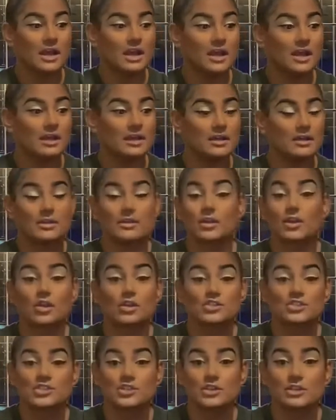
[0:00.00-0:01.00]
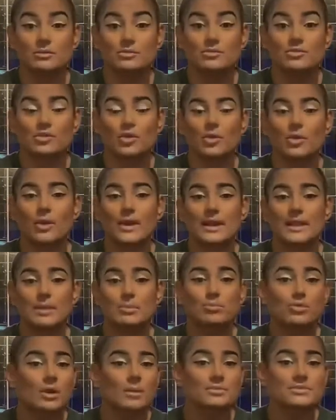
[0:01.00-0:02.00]
Uh, the costumes or any
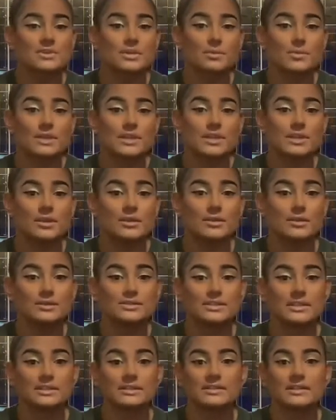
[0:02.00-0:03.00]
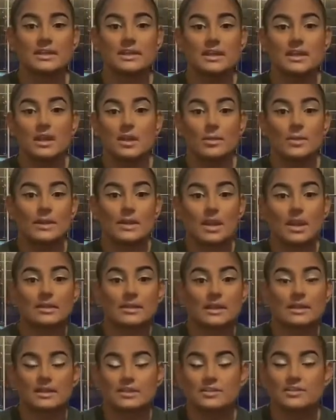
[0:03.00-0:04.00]
props that we use and we go
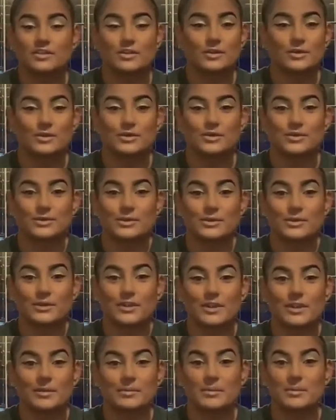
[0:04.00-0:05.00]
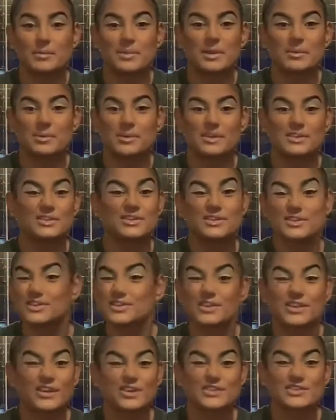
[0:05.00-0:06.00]
down into the auditorium and people can touch the
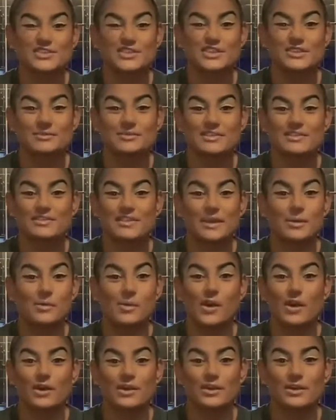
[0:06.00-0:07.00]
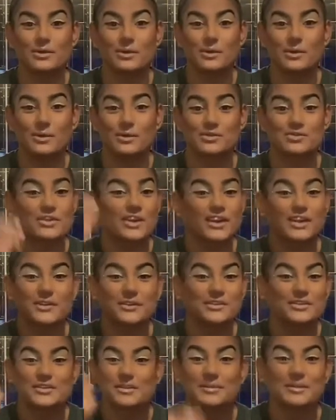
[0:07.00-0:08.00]
costumes if they want or try
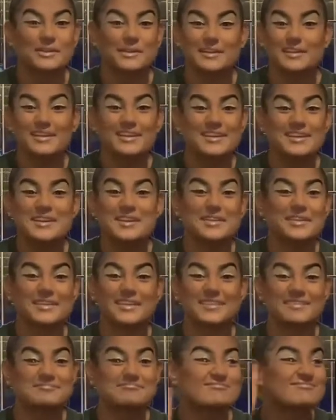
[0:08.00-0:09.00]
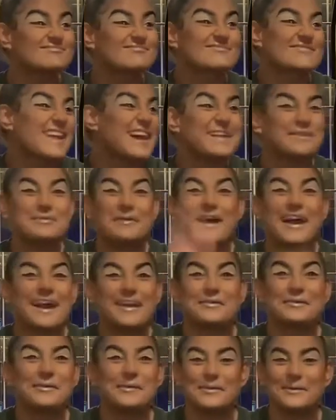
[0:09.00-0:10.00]
on some of the, the
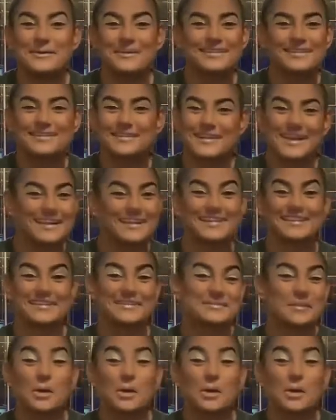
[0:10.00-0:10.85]
headwear or uh,